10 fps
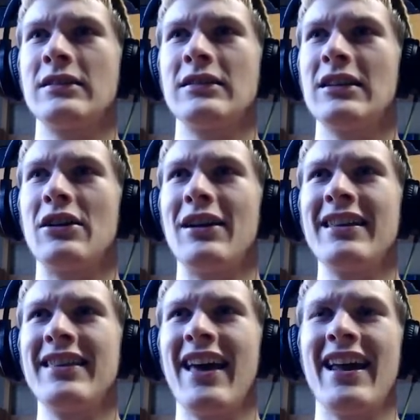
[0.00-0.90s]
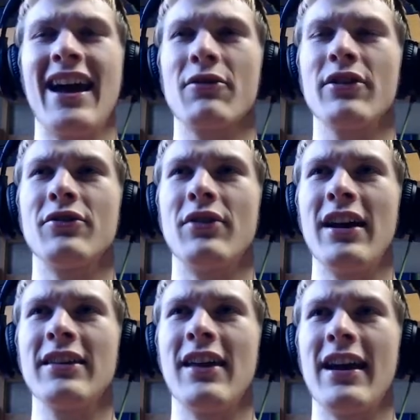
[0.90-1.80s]
I don't like that. I really don't
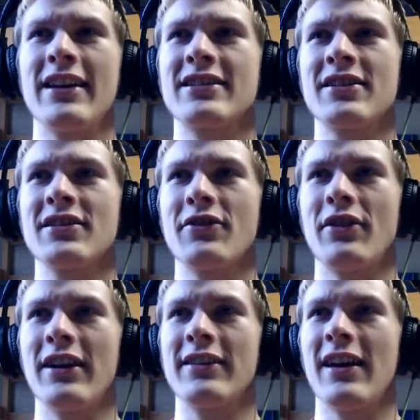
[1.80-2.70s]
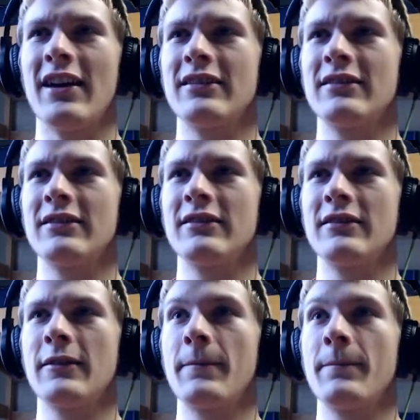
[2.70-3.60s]
like that. I seriously don't like that.
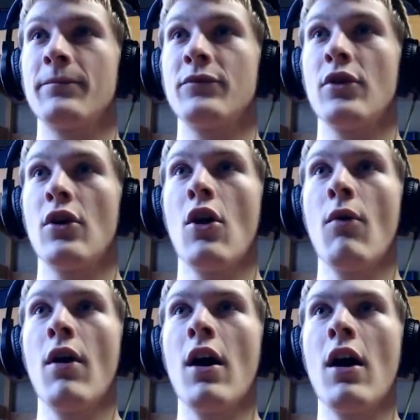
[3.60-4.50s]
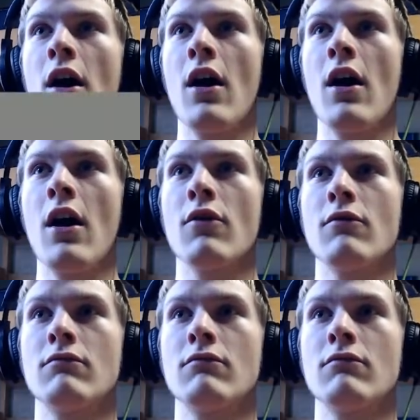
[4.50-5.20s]
Whoa!